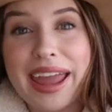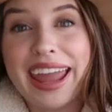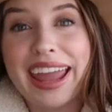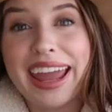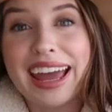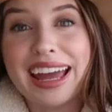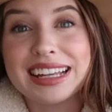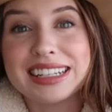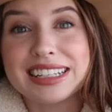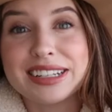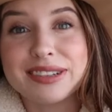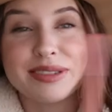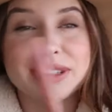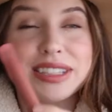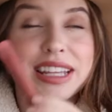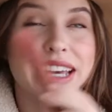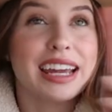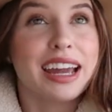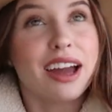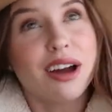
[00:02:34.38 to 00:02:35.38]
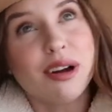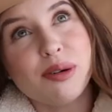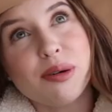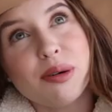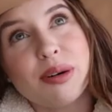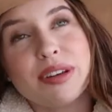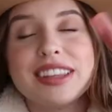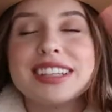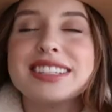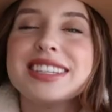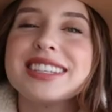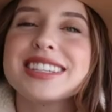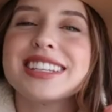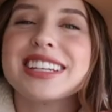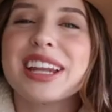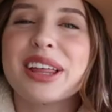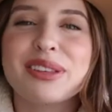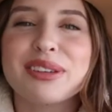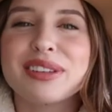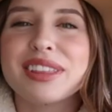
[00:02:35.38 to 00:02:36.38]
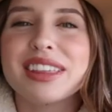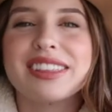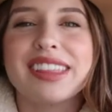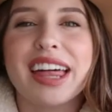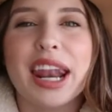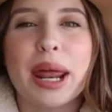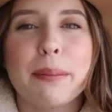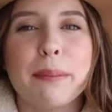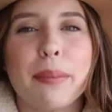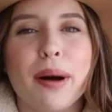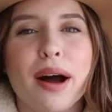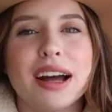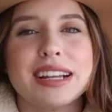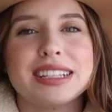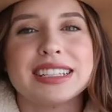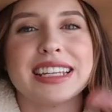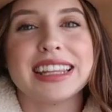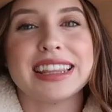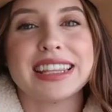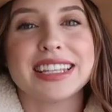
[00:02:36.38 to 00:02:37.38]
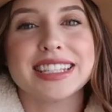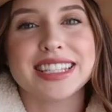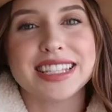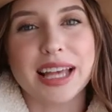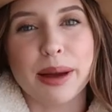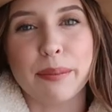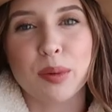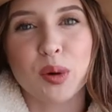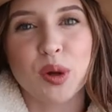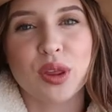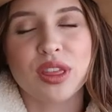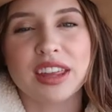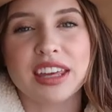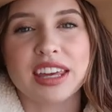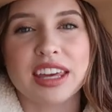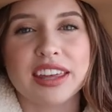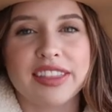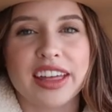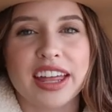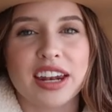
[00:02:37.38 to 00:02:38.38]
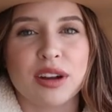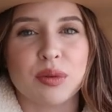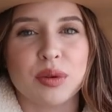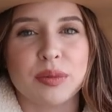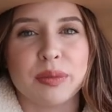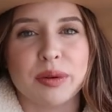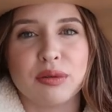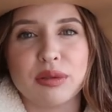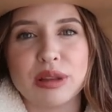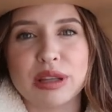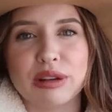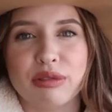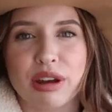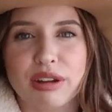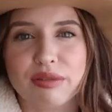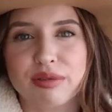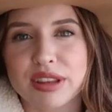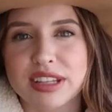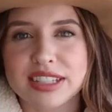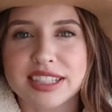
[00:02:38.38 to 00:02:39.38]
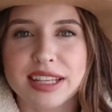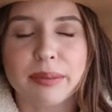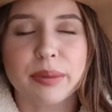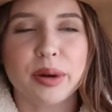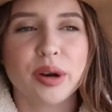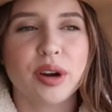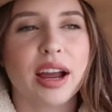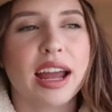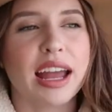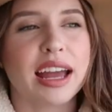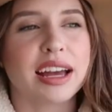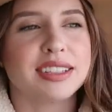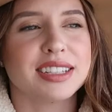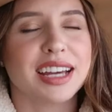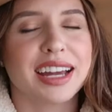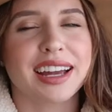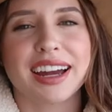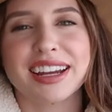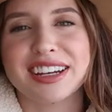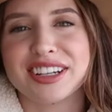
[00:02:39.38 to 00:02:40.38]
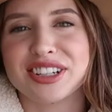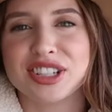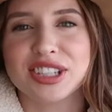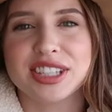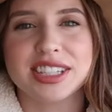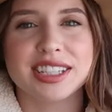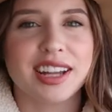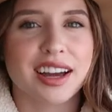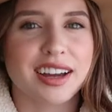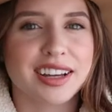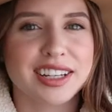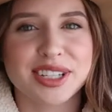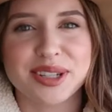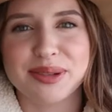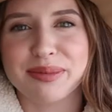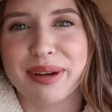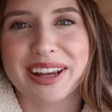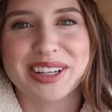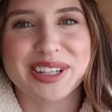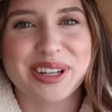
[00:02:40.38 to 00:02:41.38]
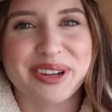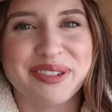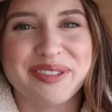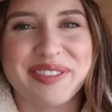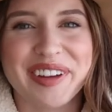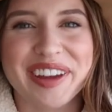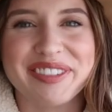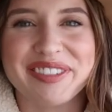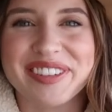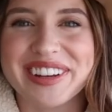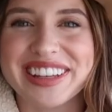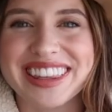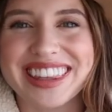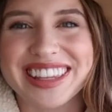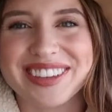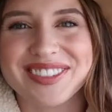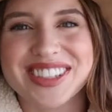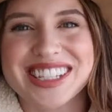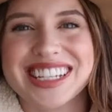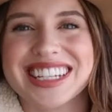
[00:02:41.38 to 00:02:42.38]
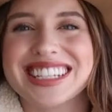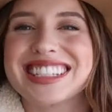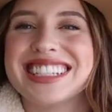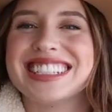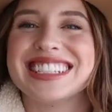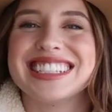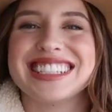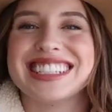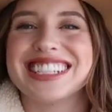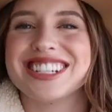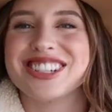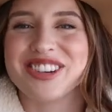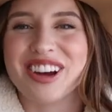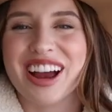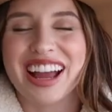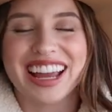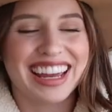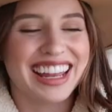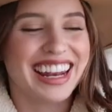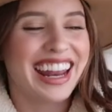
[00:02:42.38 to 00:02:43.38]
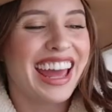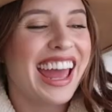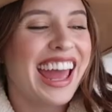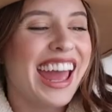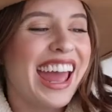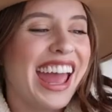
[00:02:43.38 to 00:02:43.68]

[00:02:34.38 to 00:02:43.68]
and I was like, oh, this is another thing that I bought in the summer thinking that it would be really great for the summer. And I kind of just stuck to my two favorite lipsticks and didn't try it.